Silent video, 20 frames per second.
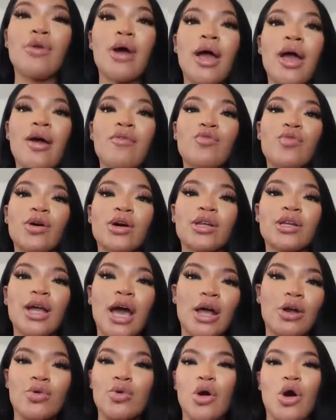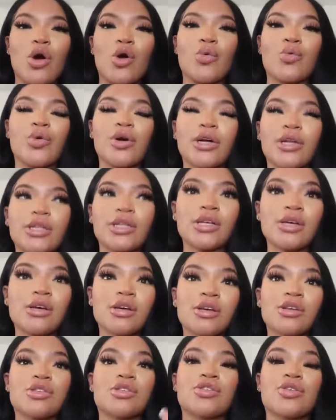don't have one i don't own one
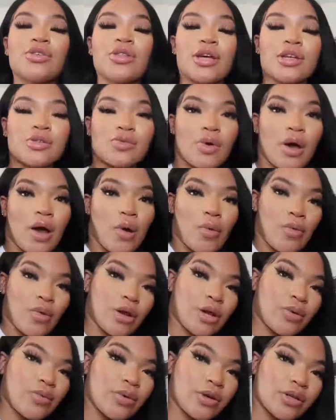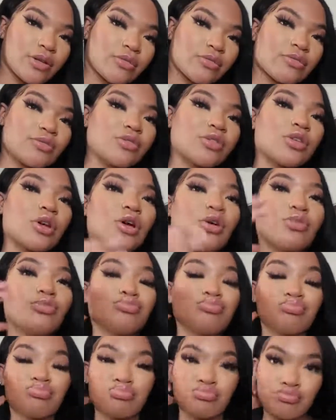so that's why i wanted one so
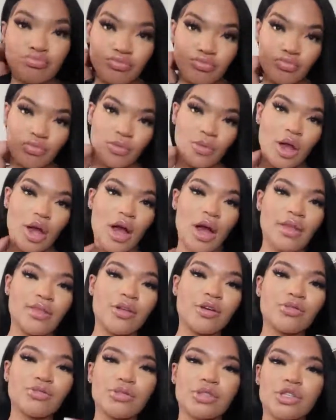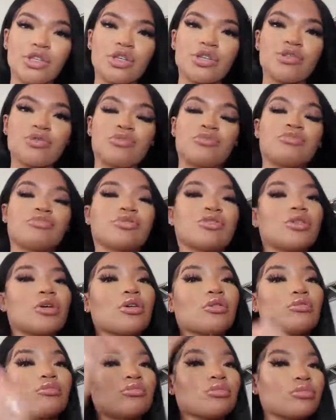i thought it was cute so
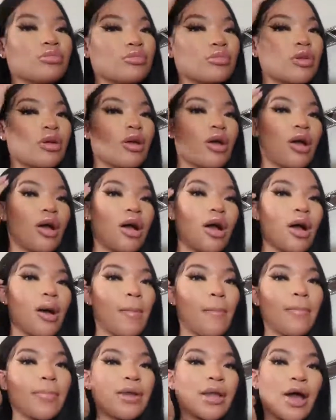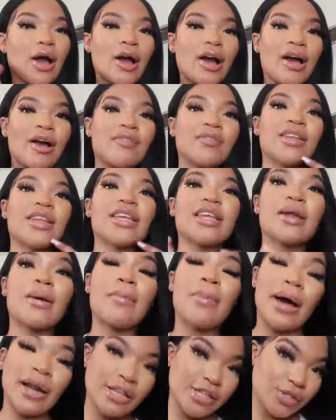now i have it in
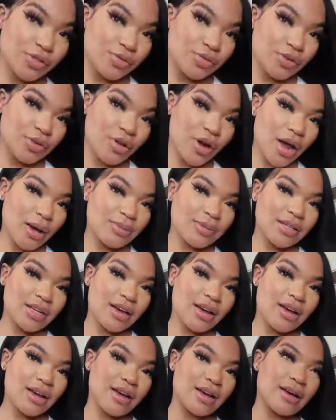a bodysuit and crop top